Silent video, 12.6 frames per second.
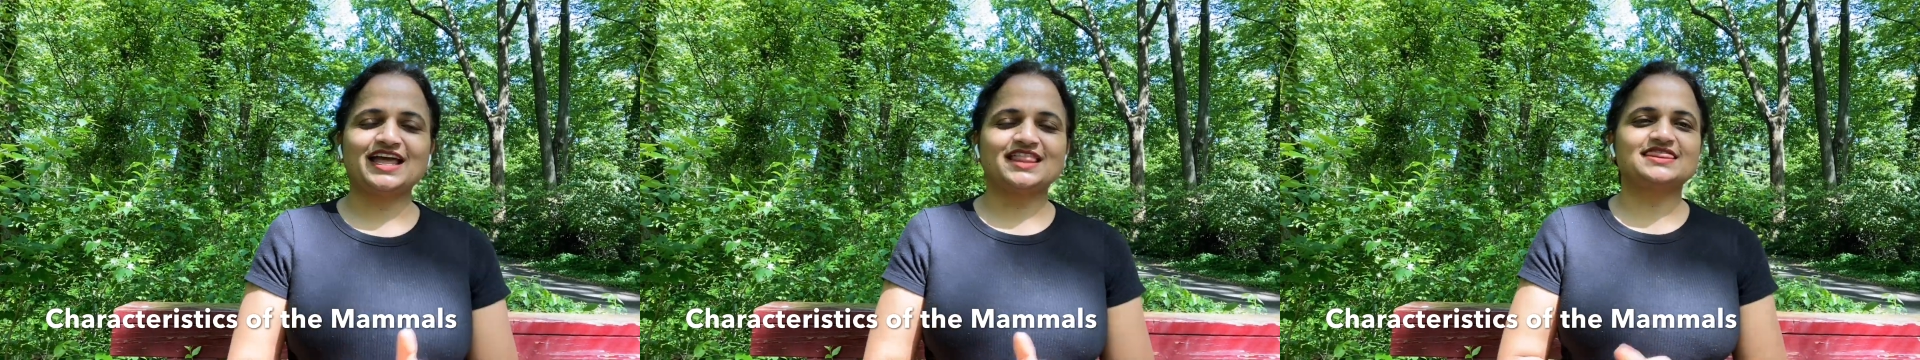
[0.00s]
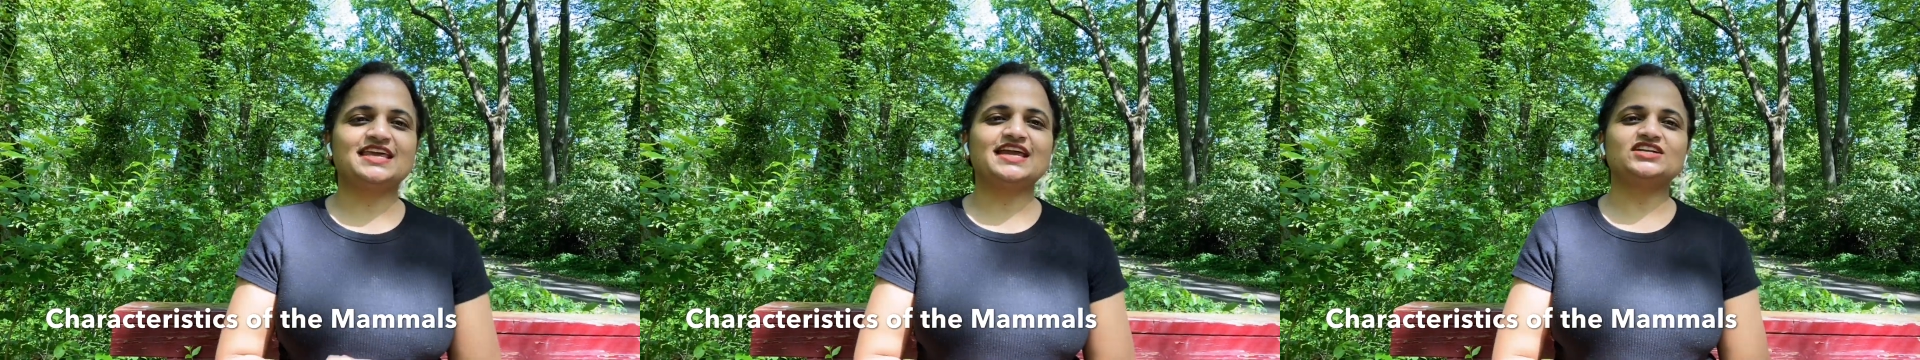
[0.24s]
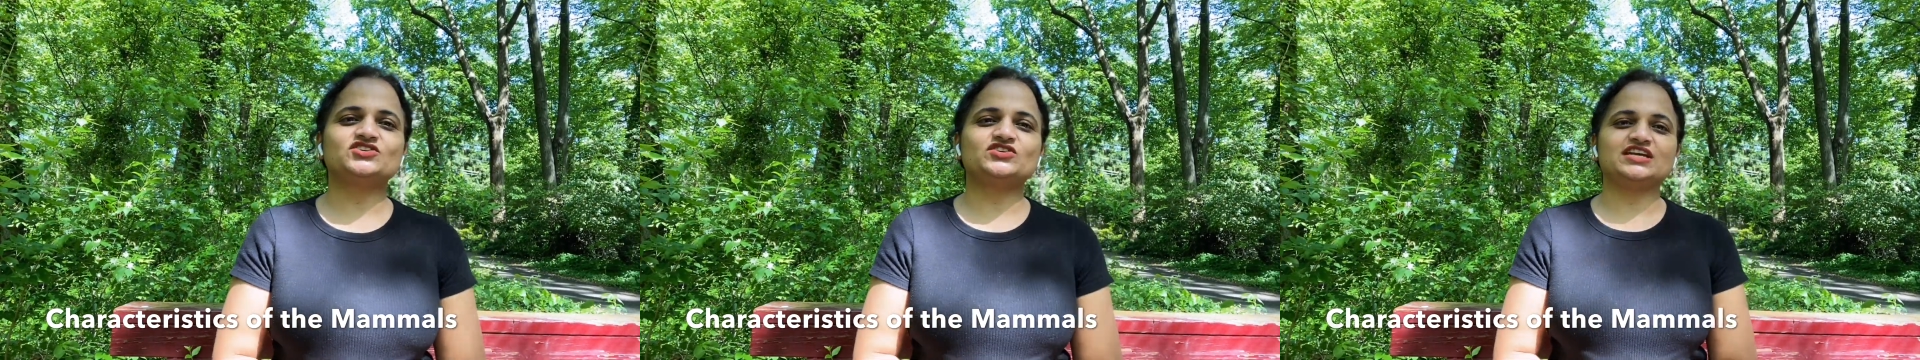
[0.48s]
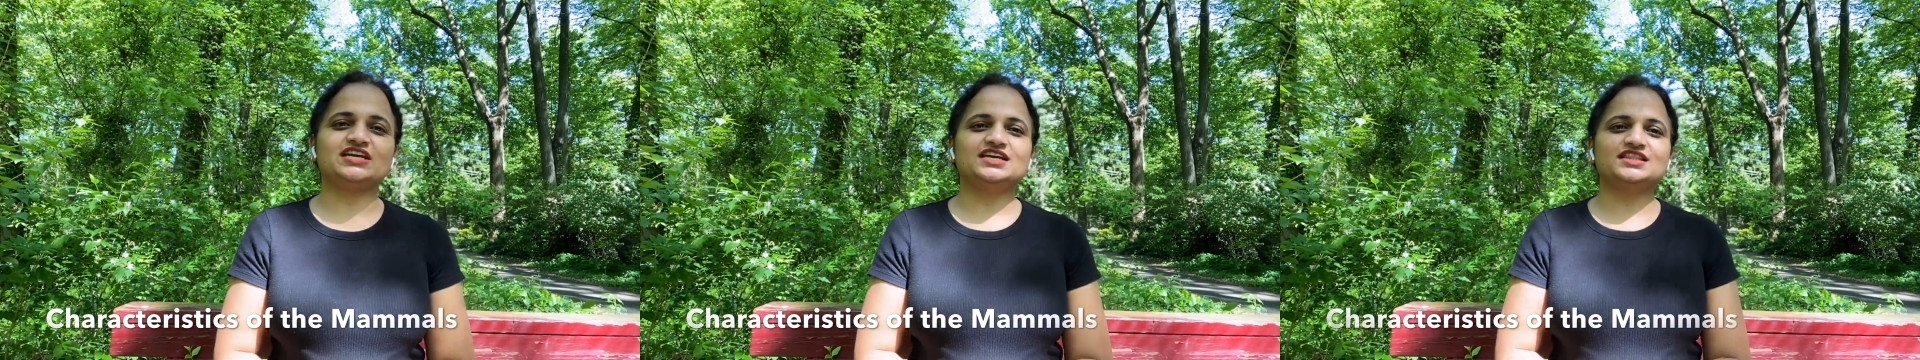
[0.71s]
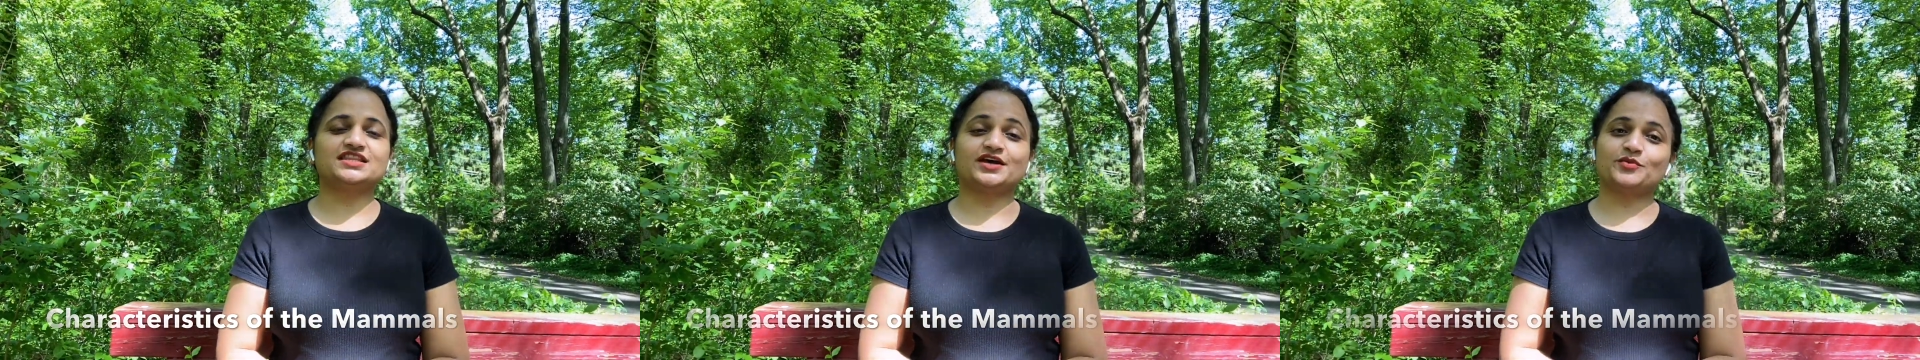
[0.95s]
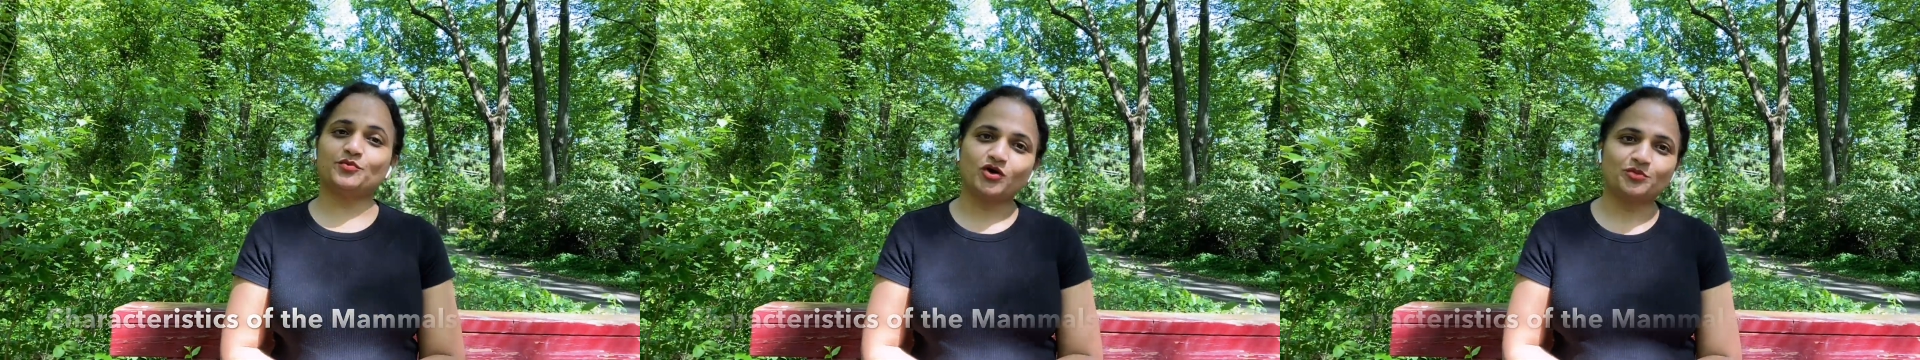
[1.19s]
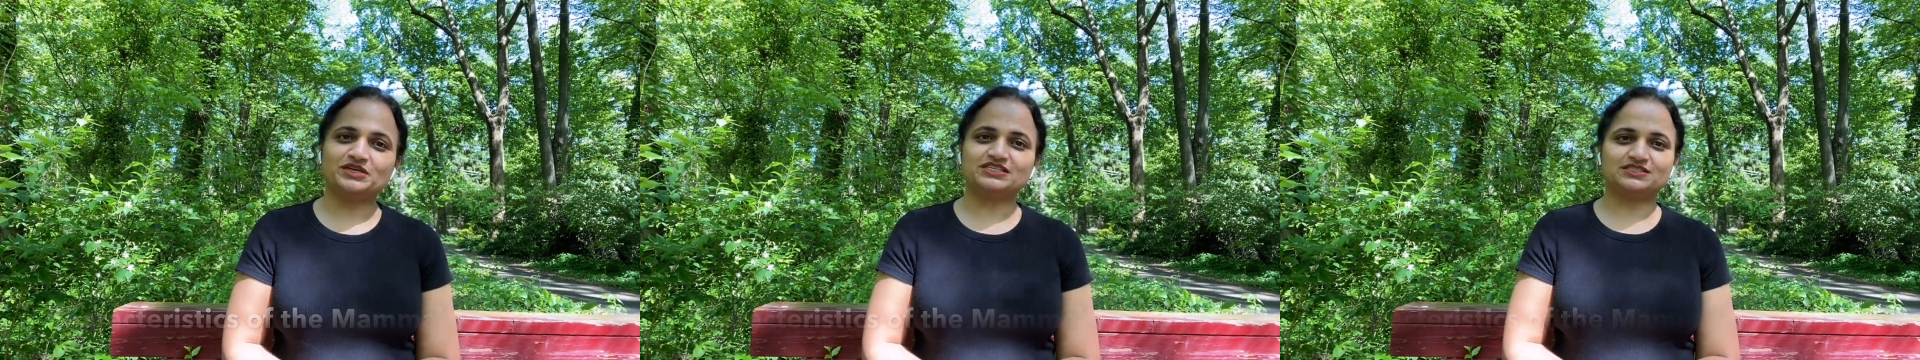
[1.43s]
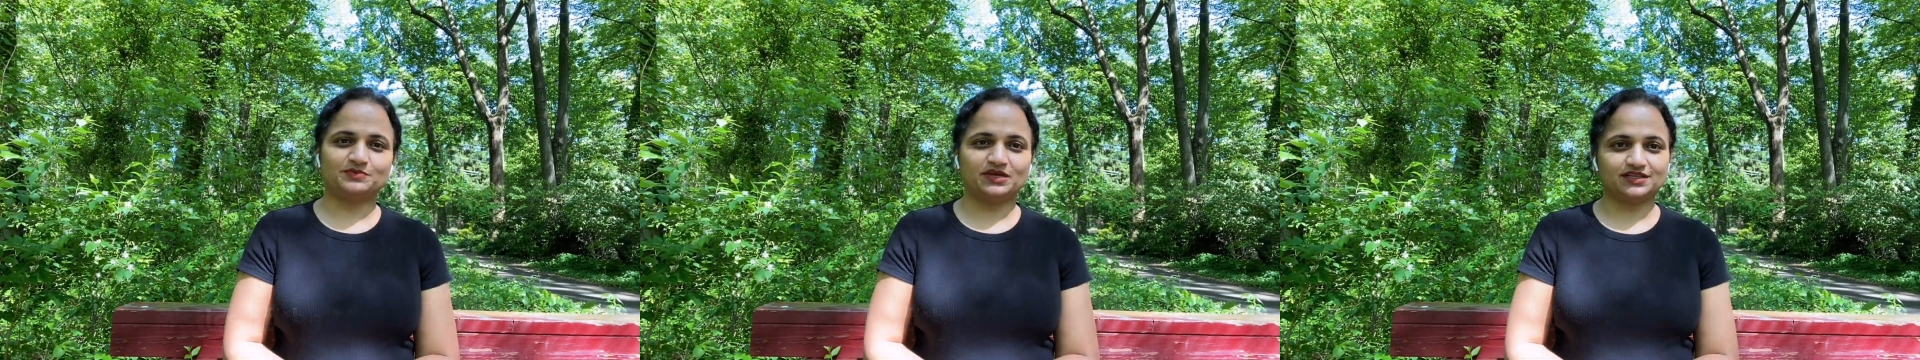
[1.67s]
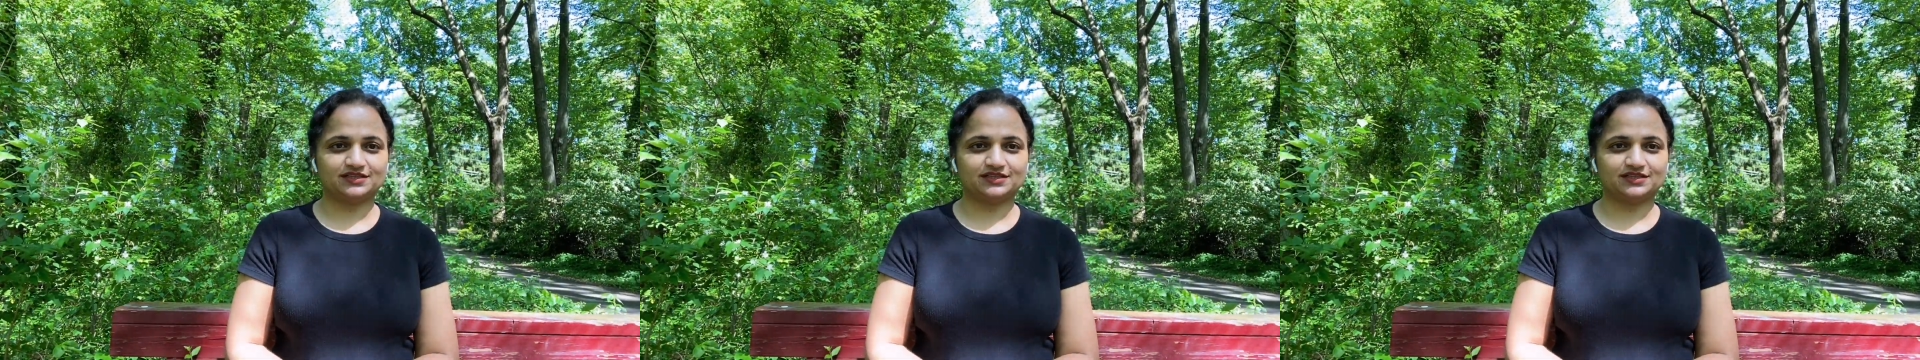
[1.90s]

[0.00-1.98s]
they drink their mommy's milk.